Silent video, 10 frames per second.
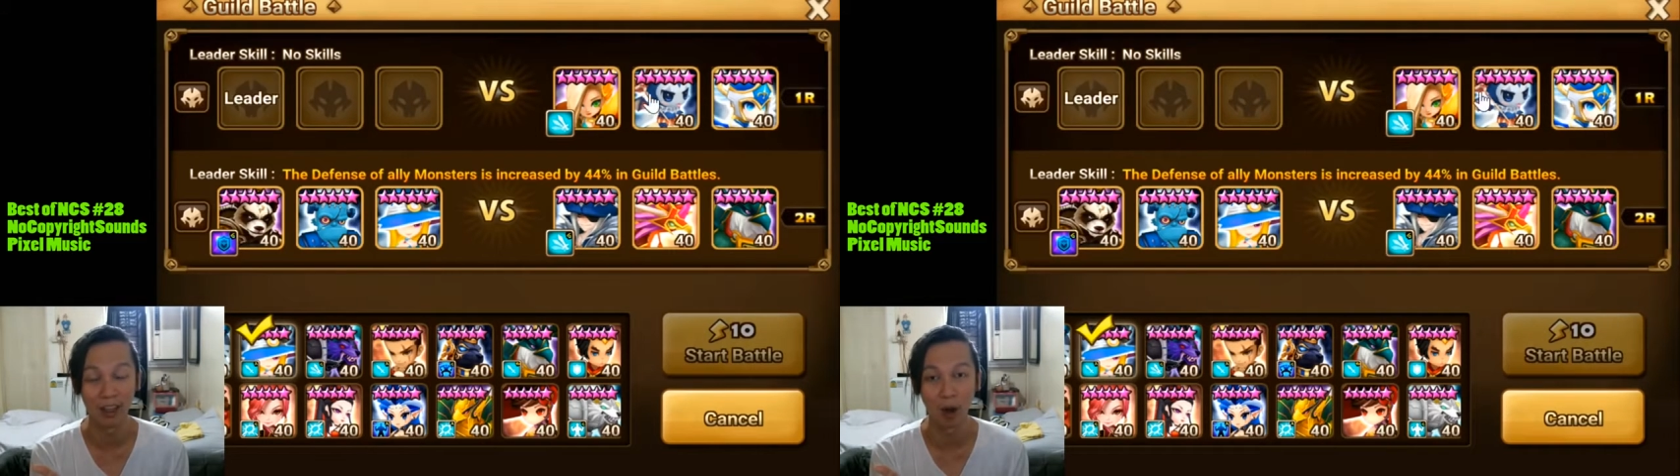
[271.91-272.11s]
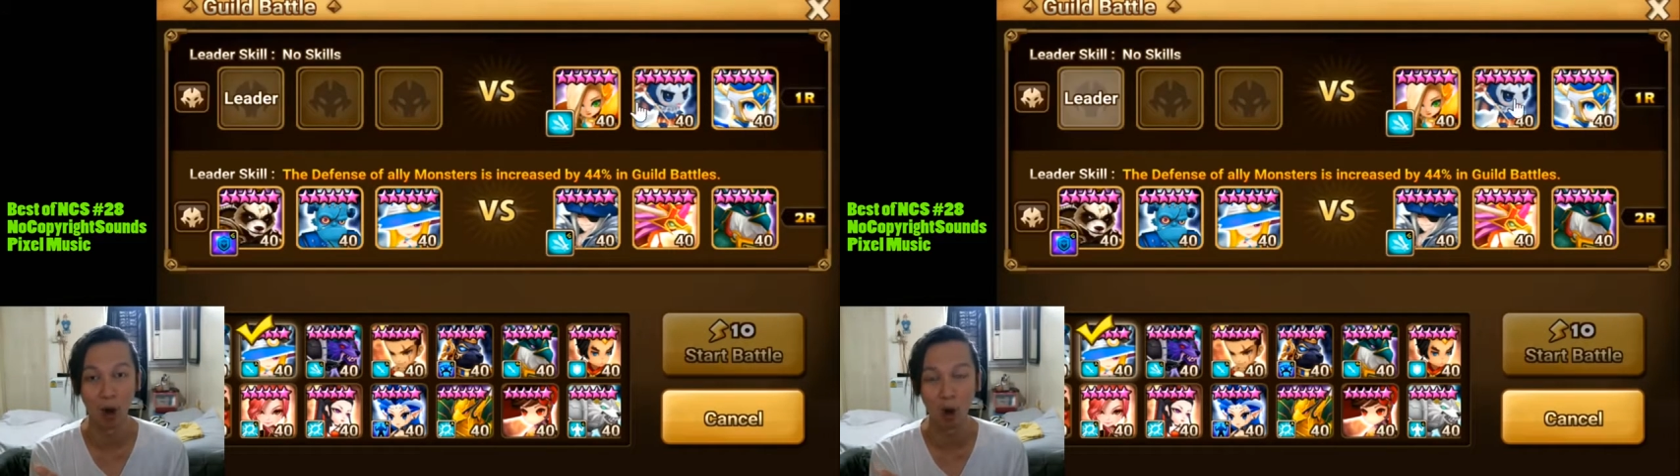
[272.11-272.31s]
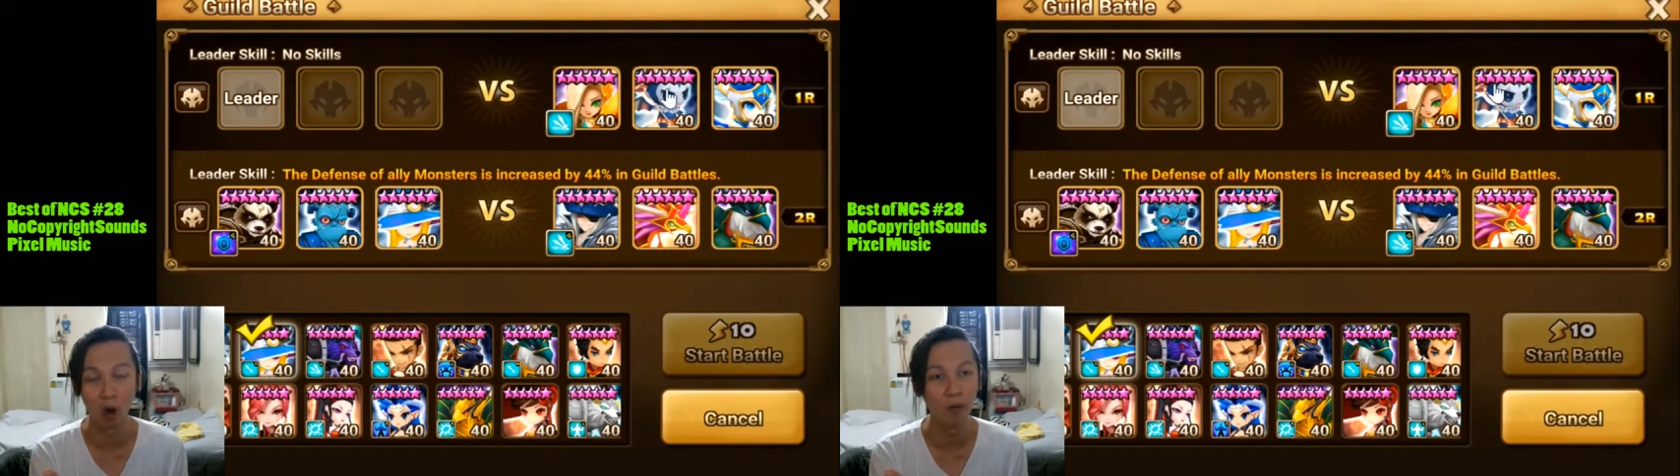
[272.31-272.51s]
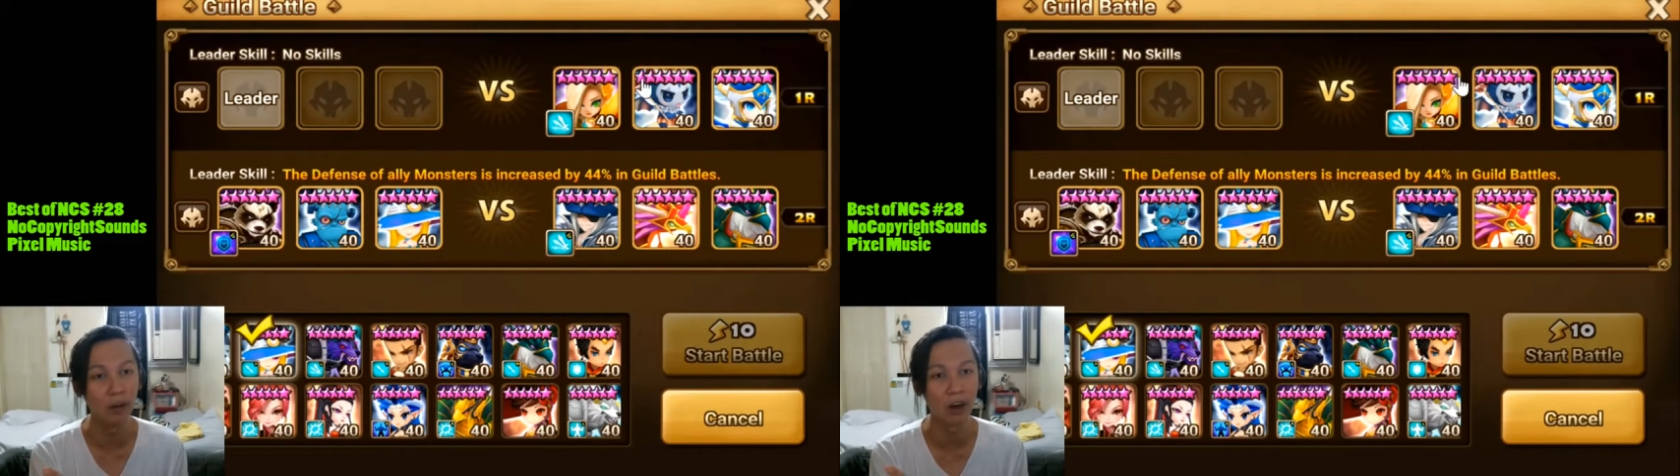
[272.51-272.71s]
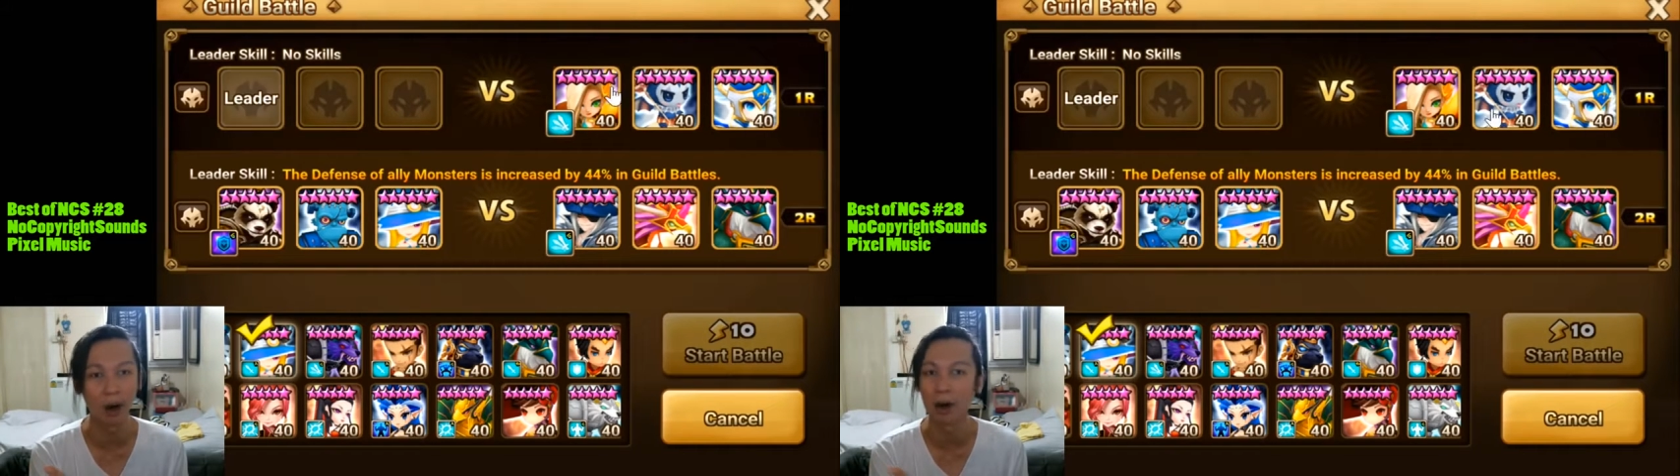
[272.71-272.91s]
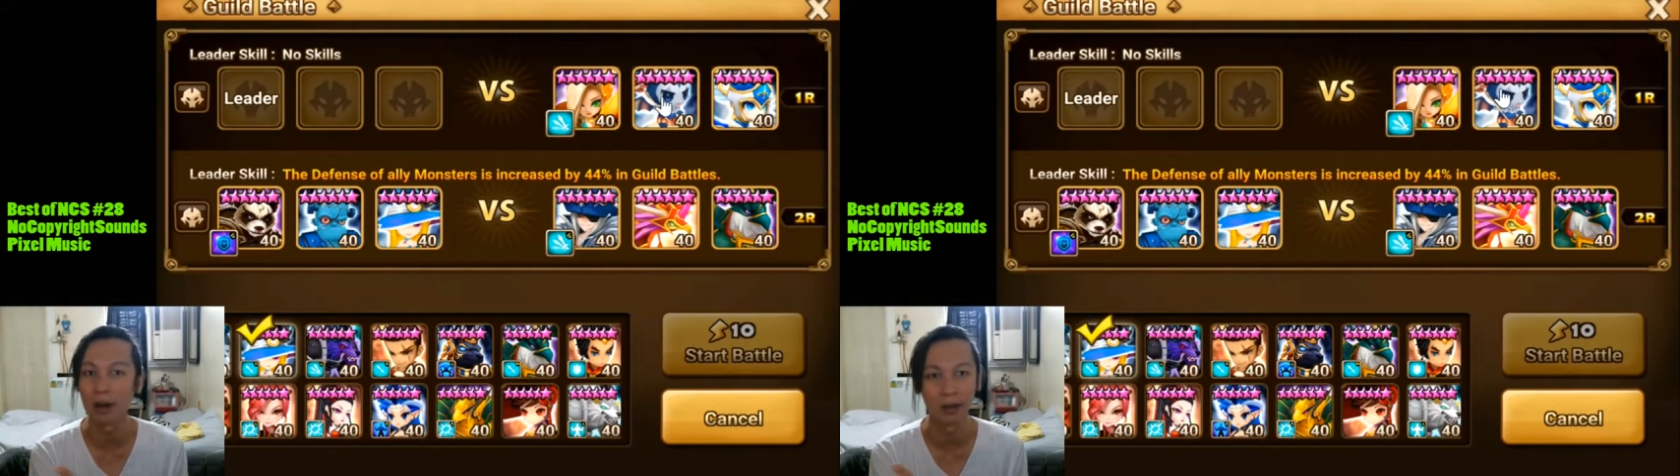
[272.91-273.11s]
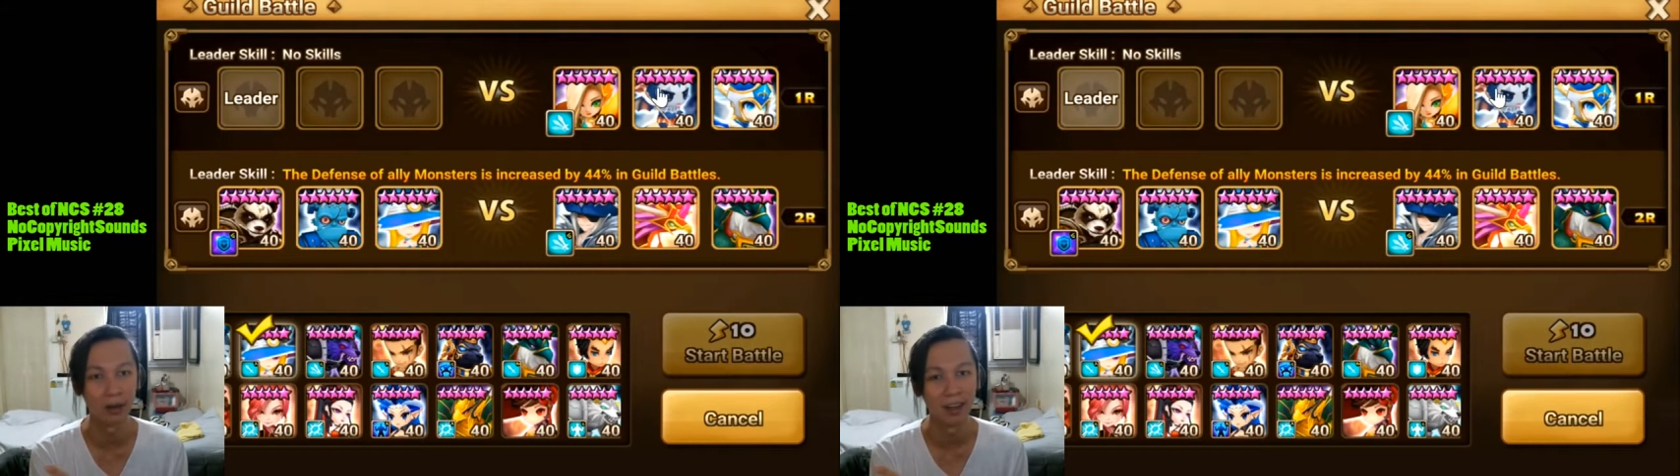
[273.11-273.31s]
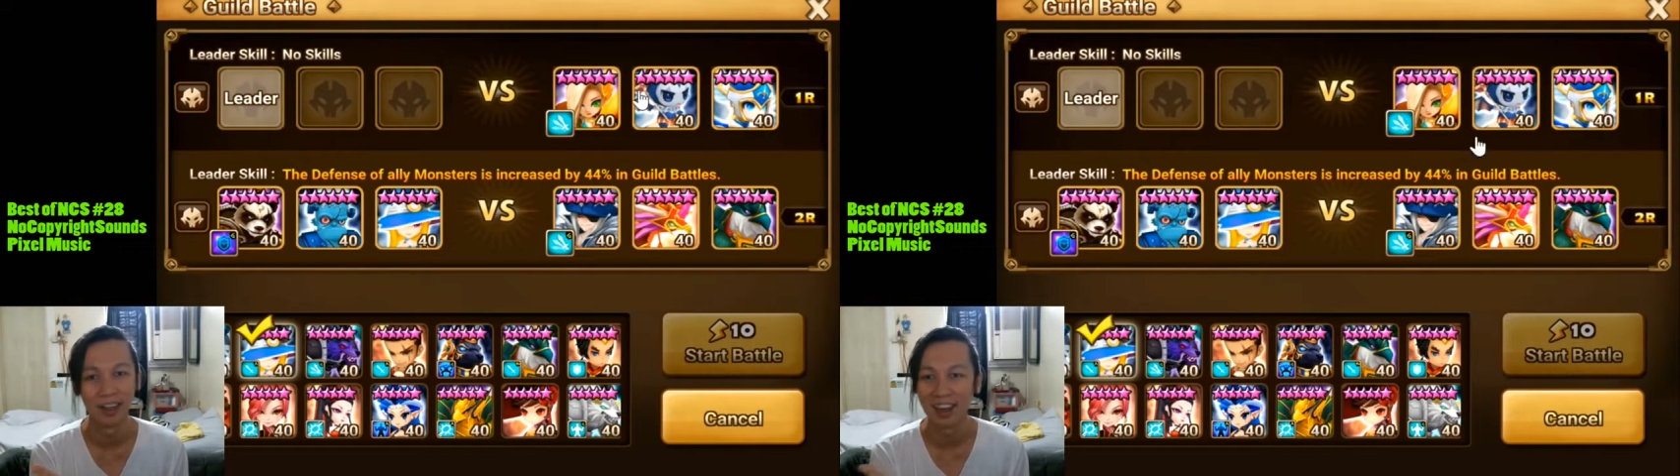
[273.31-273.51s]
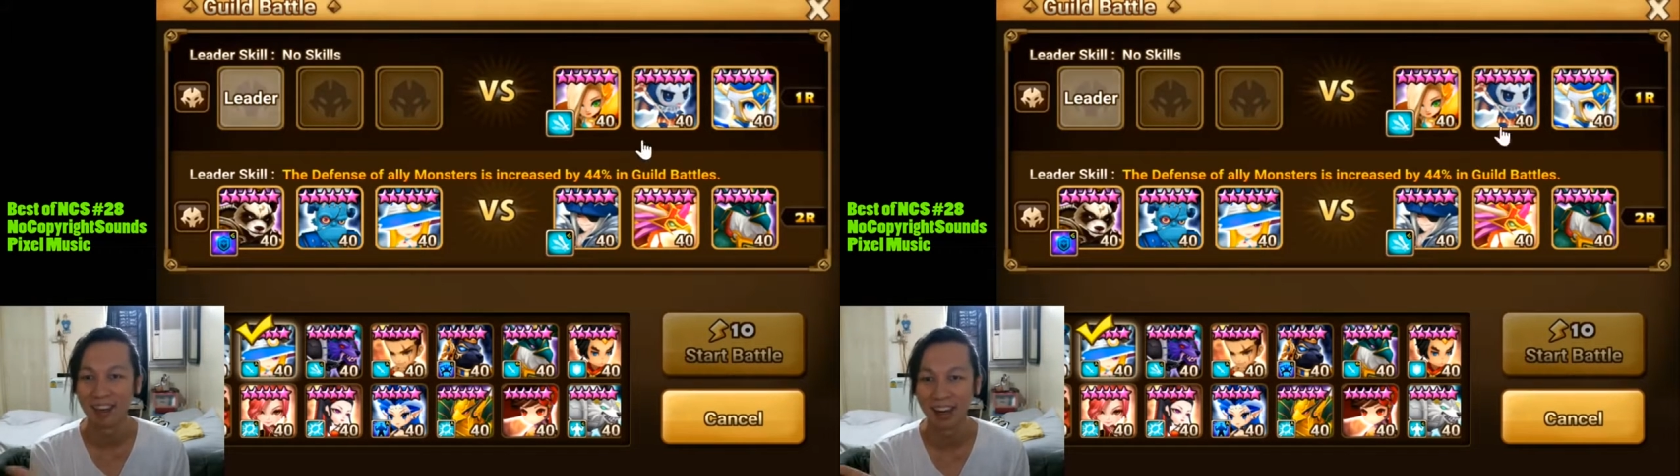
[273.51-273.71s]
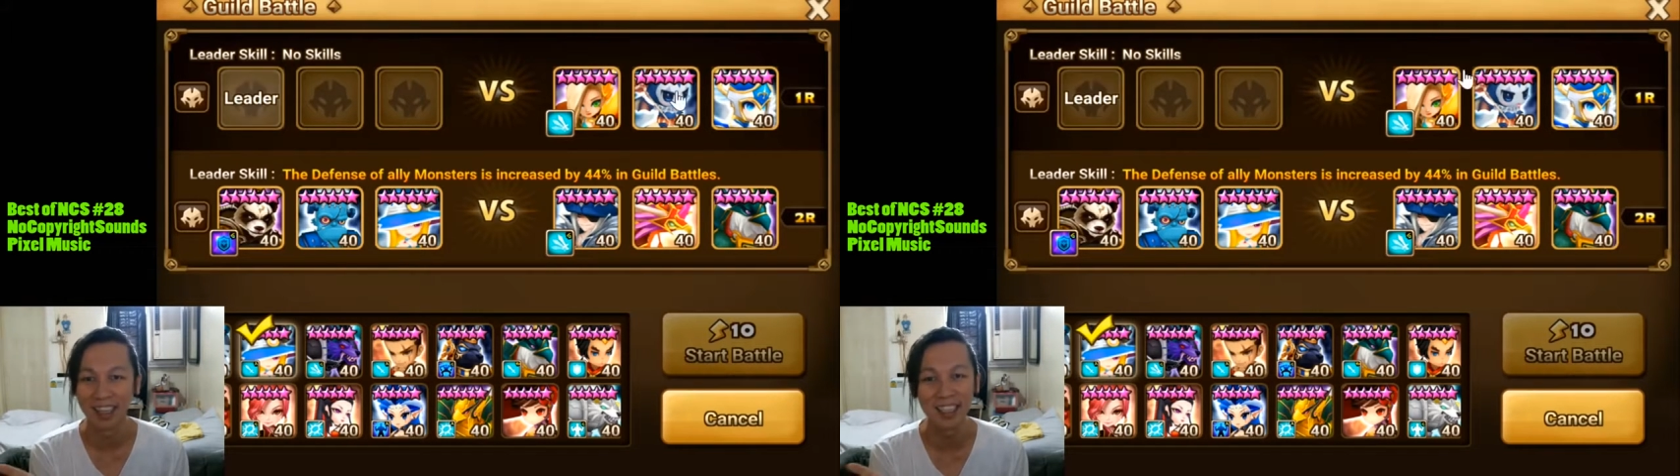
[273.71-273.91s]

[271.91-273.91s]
They're all over Guardian, right?